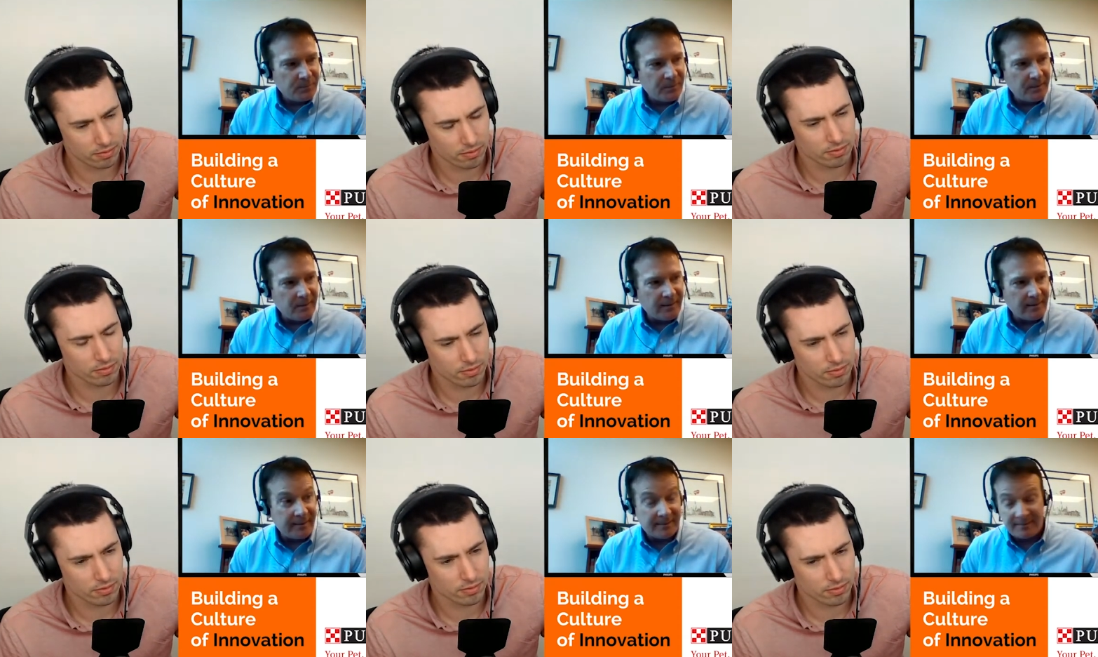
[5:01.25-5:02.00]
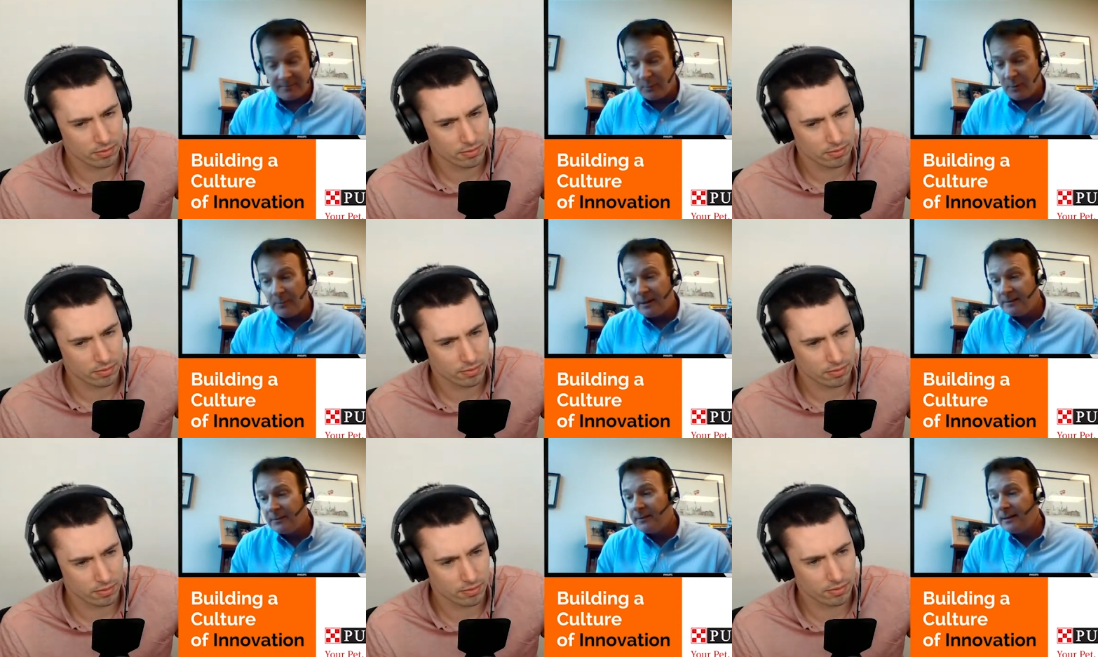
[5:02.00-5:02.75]
Speaker 1: uh, it's what am I
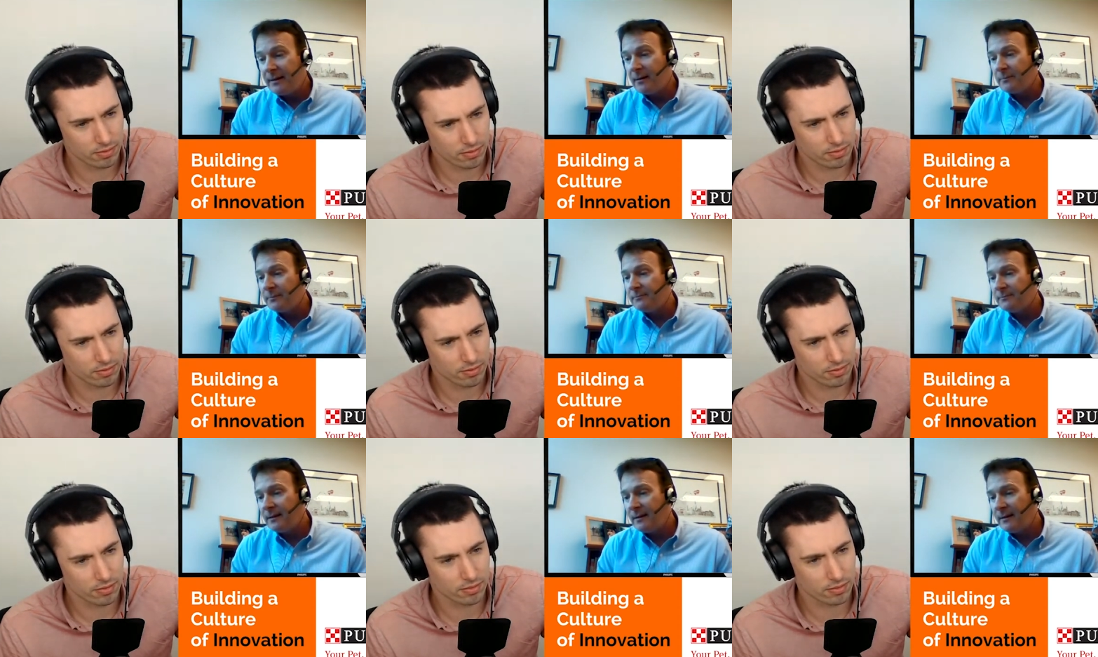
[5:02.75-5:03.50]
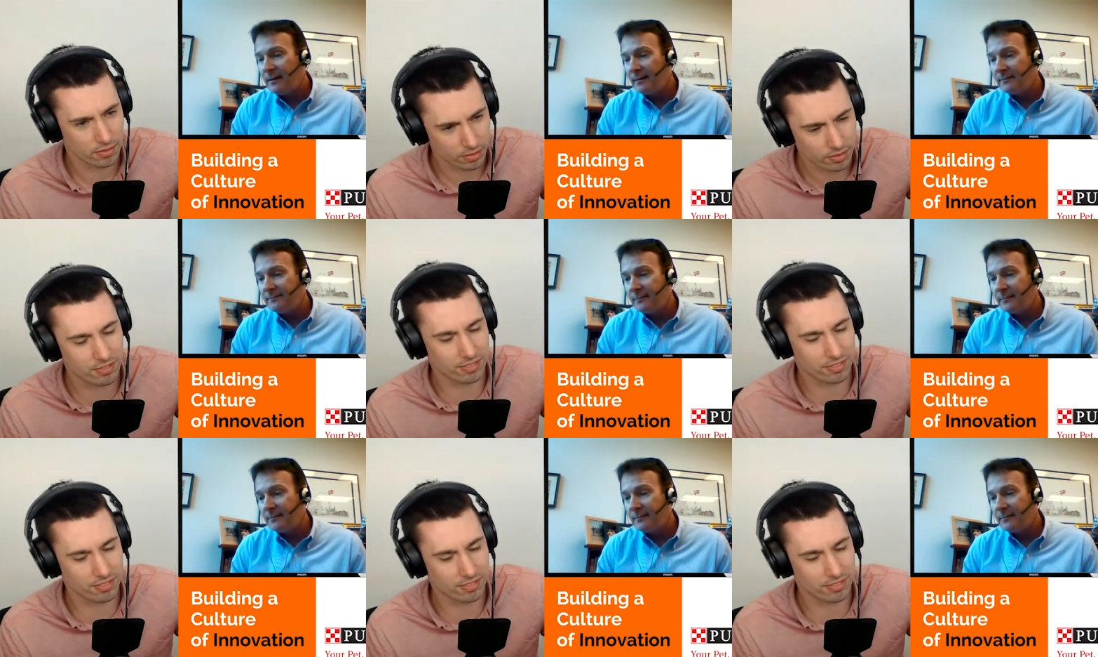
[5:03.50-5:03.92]
doing to help? Uh, what